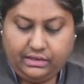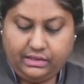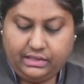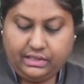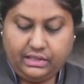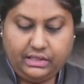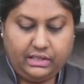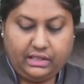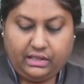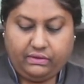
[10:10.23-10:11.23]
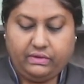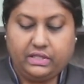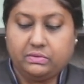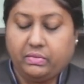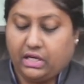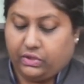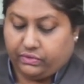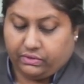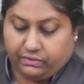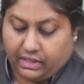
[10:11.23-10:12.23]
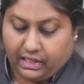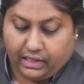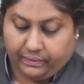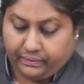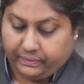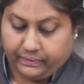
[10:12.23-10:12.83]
drizzle the first part of the flour.